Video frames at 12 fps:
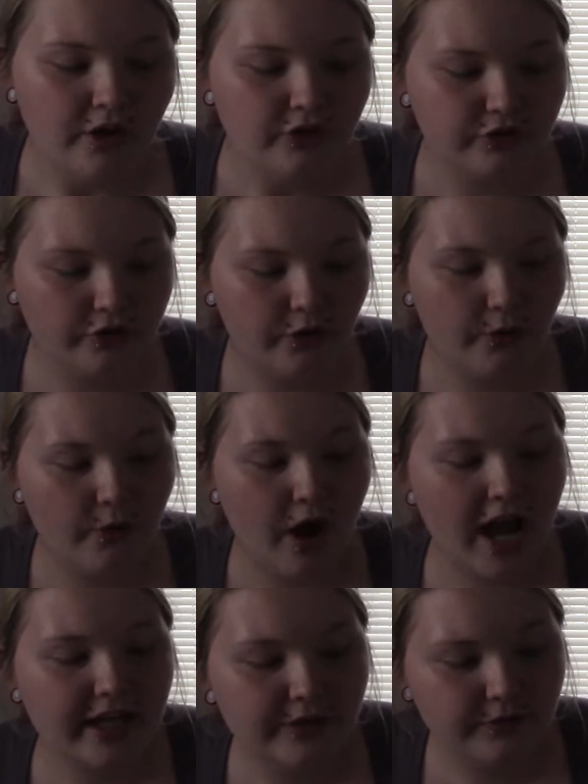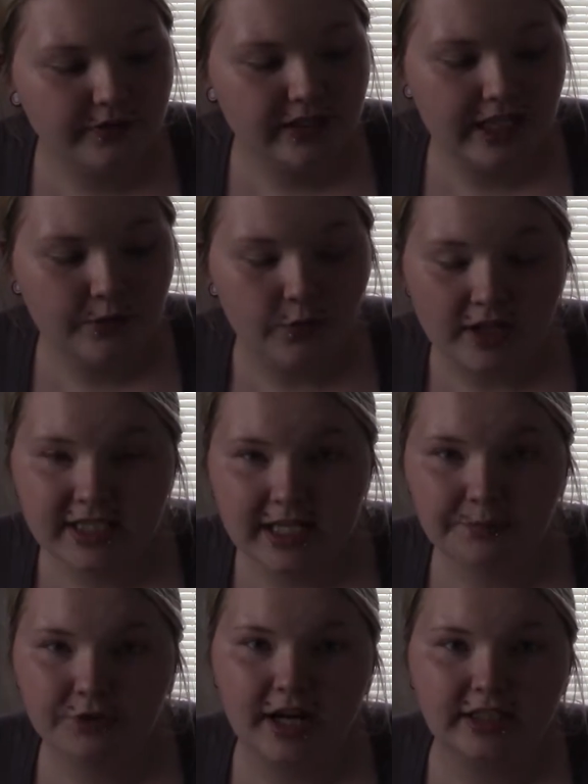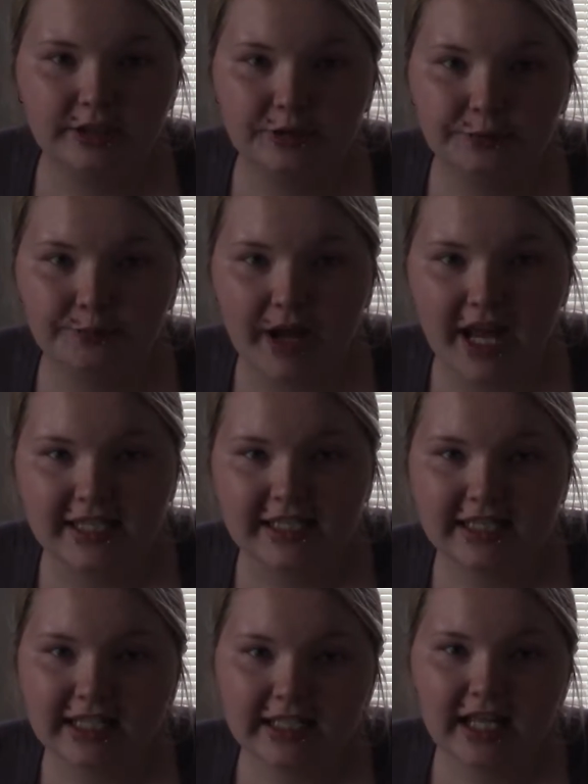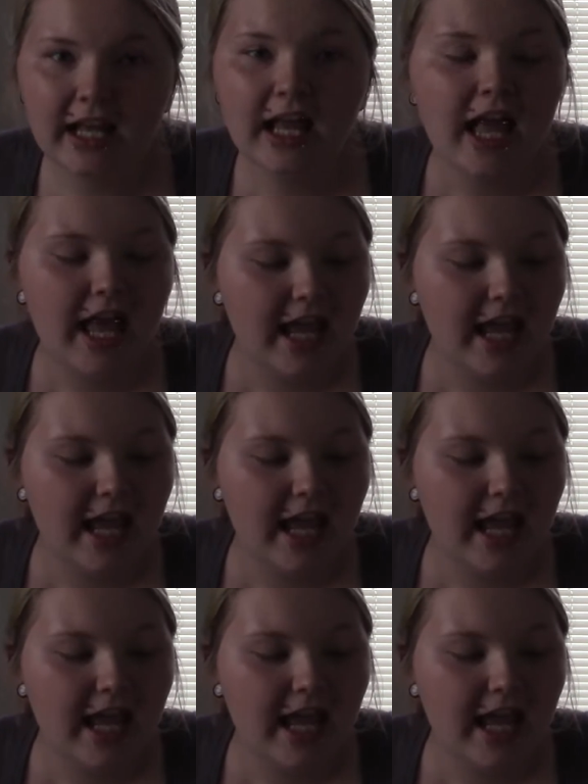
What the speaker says: So I use the One Step Corrector by Stila.